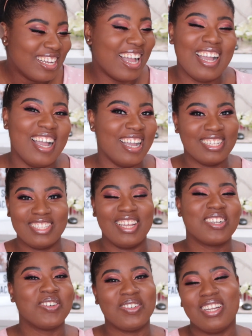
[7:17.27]
I
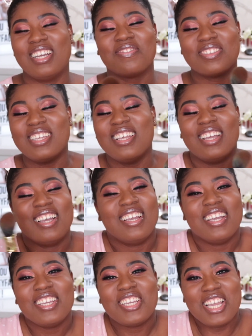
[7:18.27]
couldn't.
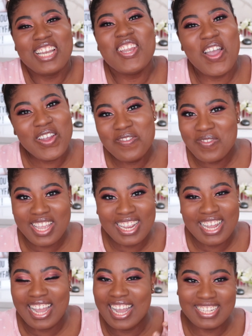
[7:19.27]
You know me,
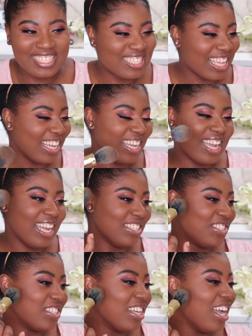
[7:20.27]
I had to say it, I had
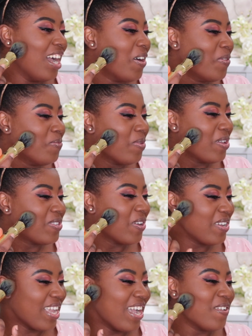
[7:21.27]
to. So
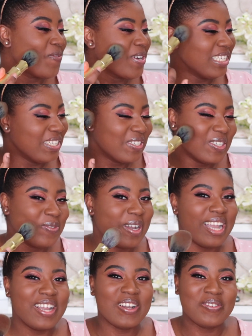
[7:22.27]
yeah, really good
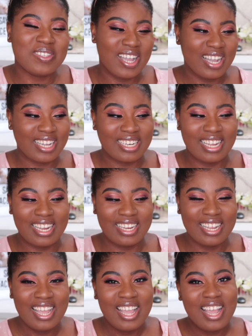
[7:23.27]
way of targeting